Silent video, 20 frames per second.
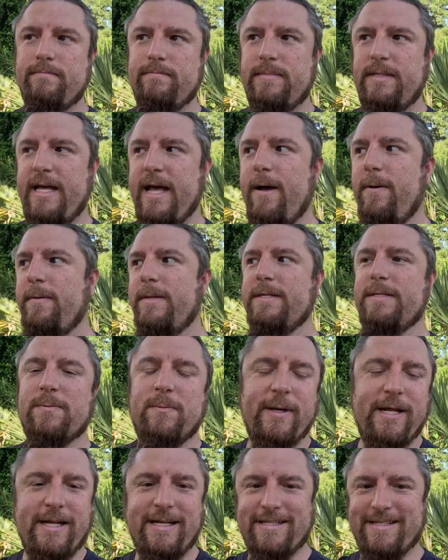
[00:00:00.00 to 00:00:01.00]
countless
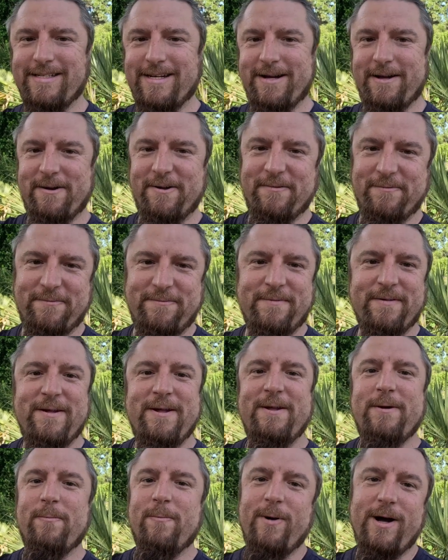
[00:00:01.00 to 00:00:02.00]
weeks of
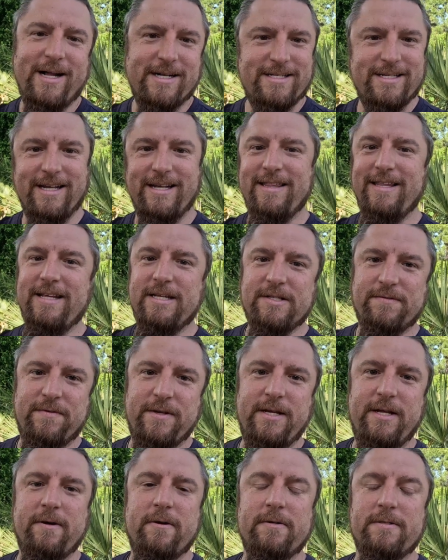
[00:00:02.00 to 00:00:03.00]
watching these
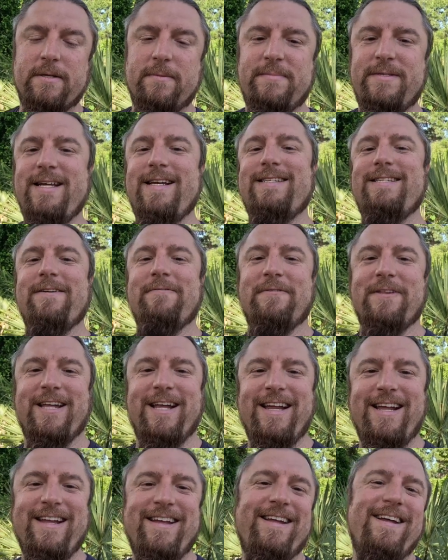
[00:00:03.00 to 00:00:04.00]
videos
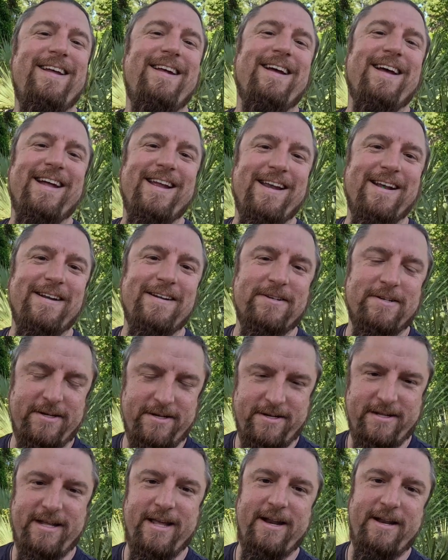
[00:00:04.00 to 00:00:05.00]
obsessively and
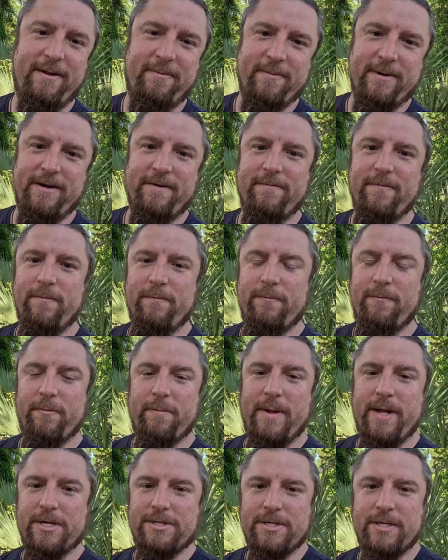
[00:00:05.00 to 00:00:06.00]
getting whatever
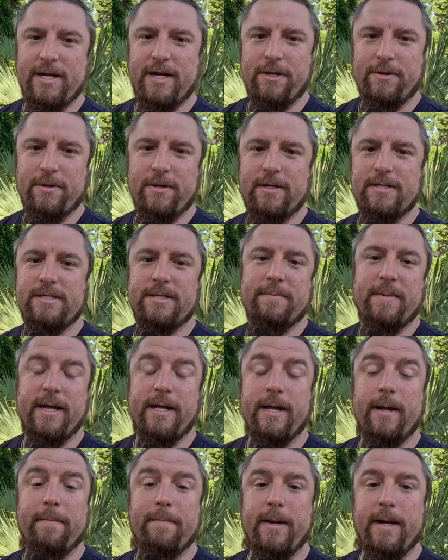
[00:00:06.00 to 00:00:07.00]
information I could to
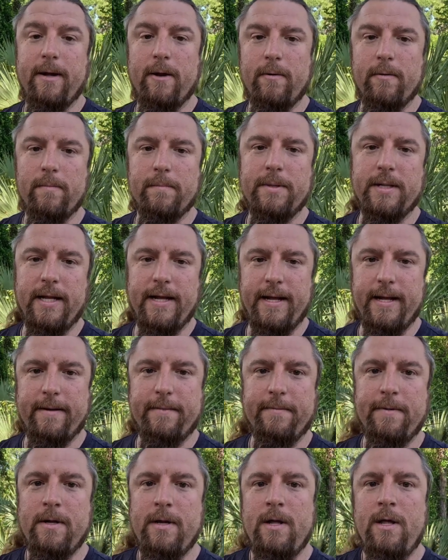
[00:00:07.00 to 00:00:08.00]
make up my own
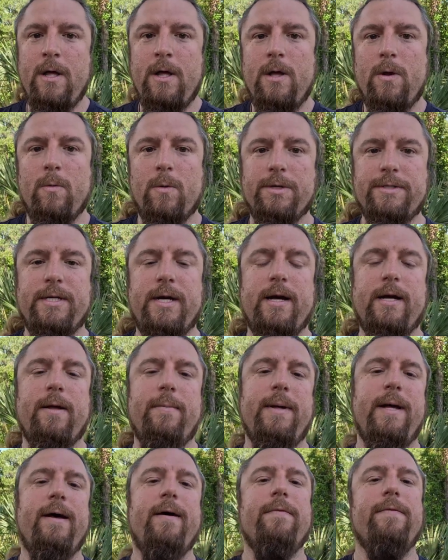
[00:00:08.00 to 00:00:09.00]
plan. We'll talk
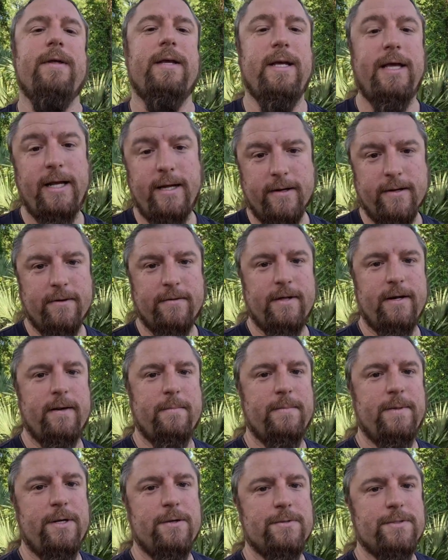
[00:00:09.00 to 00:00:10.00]
about the gear that
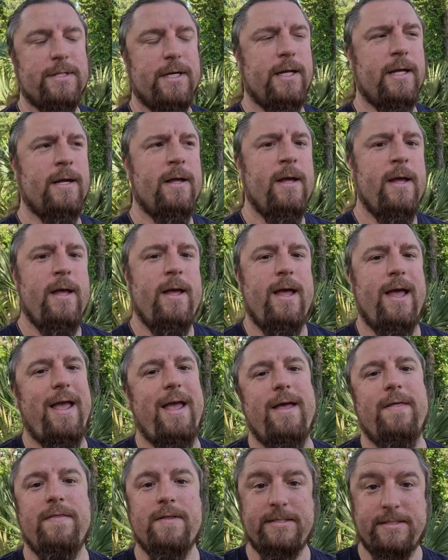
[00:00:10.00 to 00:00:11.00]
I'm using
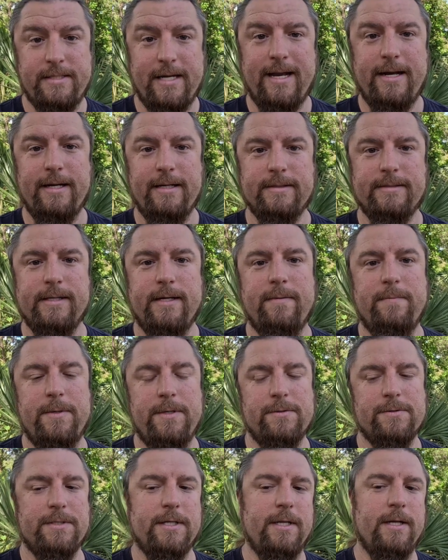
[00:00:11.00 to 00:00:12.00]
and the settings that I'm
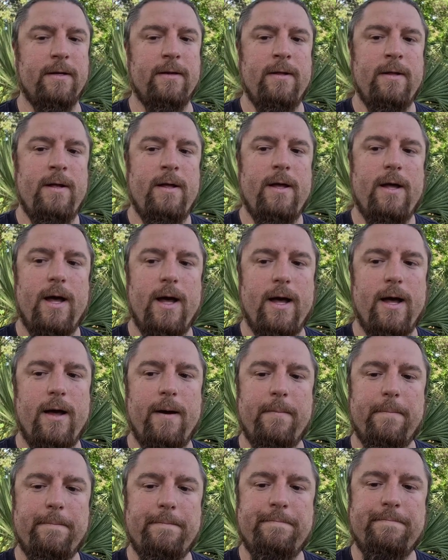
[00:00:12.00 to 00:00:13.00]
using,
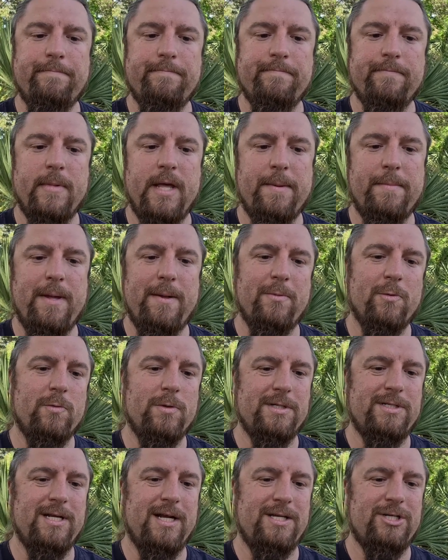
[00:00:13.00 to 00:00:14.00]
and maybe
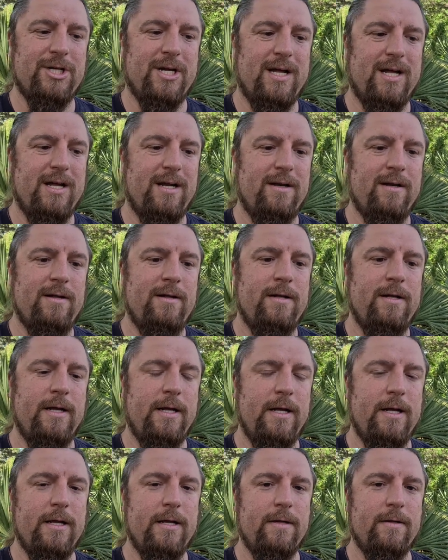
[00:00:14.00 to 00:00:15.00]
we'll touch on
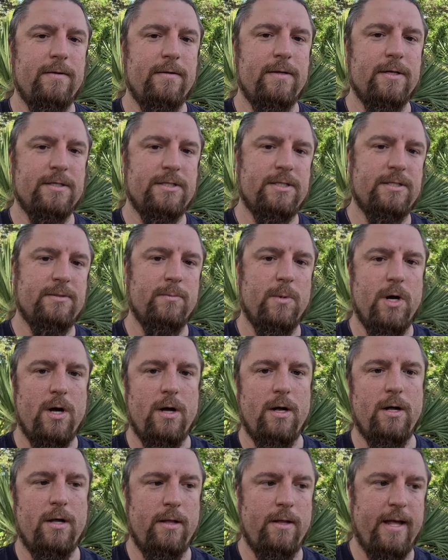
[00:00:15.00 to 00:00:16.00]
in the
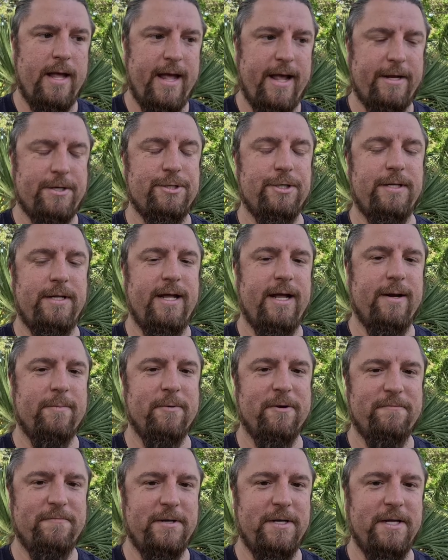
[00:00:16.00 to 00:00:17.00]
small action
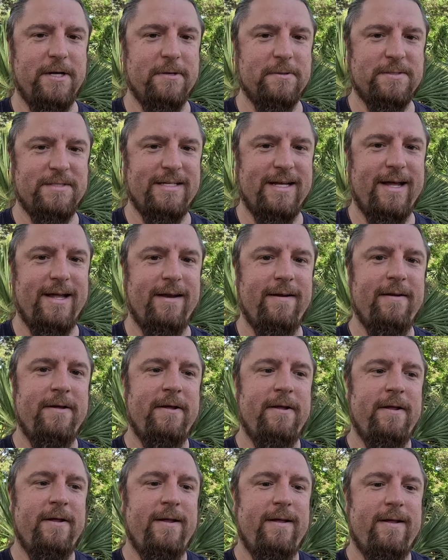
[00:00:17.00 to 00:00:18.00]
camera video set
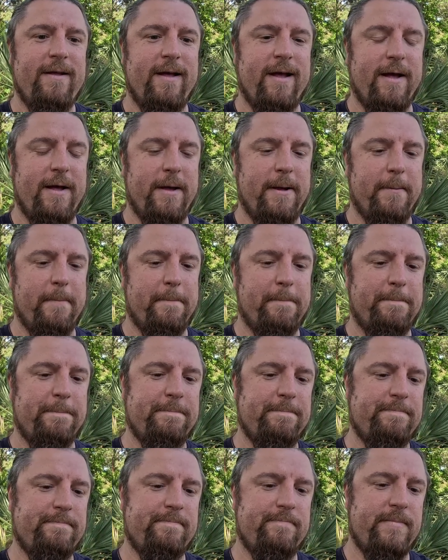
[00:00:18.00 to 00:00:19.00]

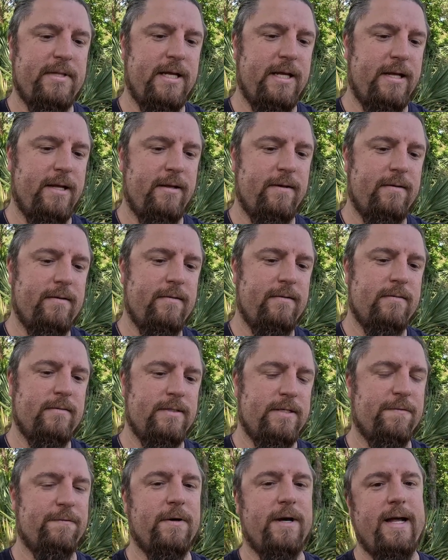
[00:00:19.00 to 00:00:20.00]
the
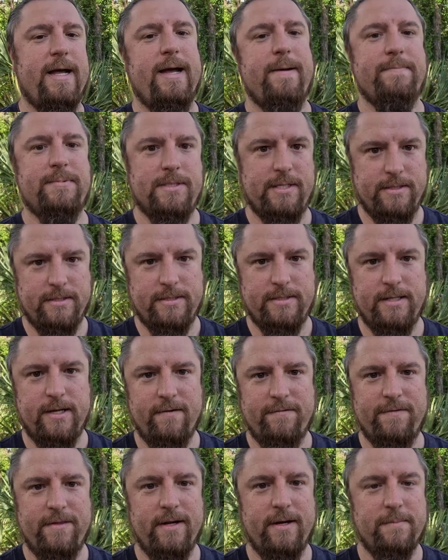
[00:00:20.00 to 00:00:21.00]
different apps and
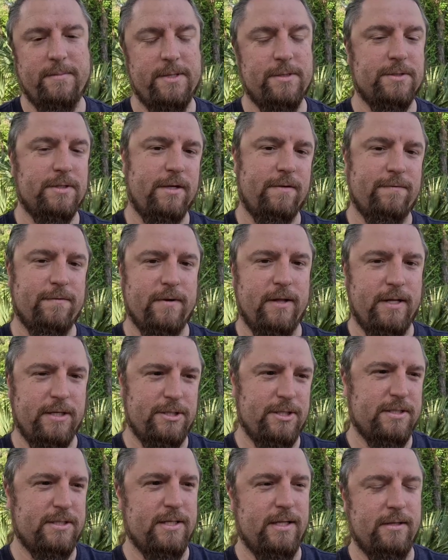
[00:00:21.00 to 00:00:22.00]
stuff that I'm using for like
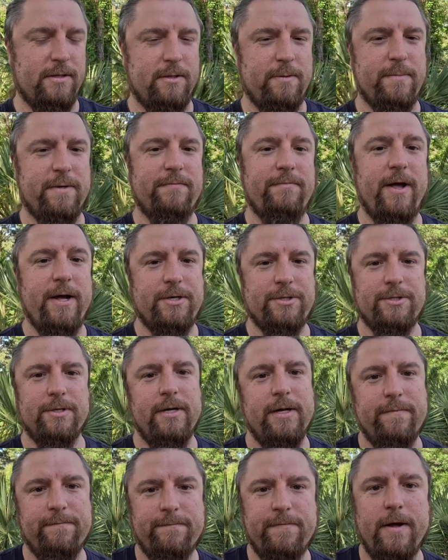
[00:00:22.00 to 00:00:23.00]
just a little bit of
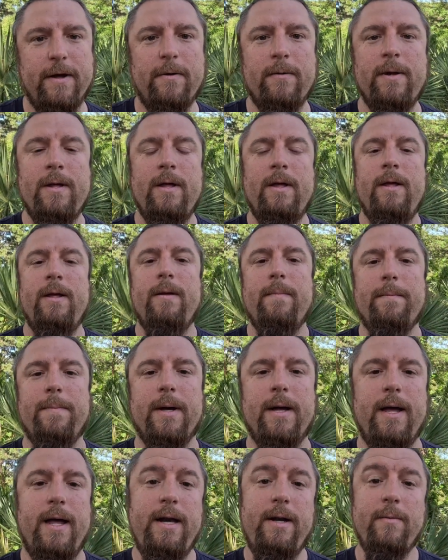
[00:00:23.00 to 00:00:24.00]
extra info.
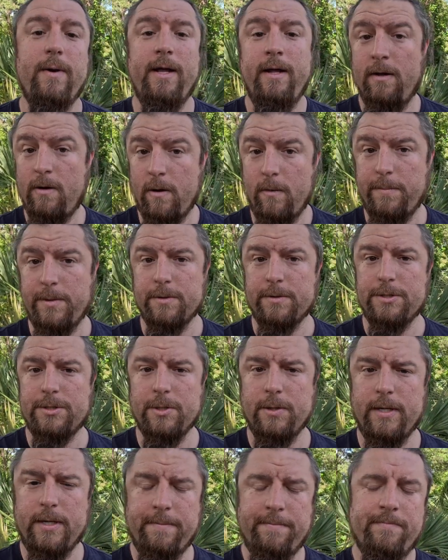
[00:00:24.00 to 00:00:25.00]
But anyway, hope you
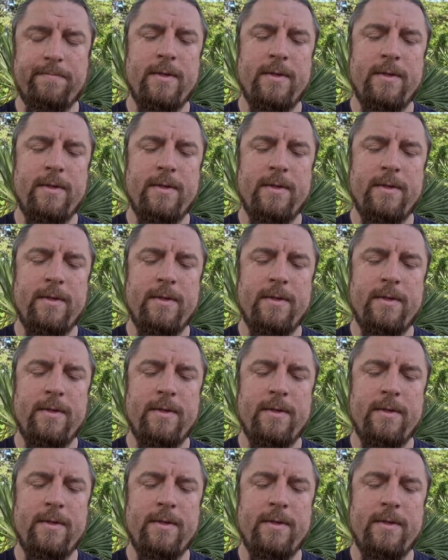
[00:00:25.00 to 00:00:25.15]
enjoy,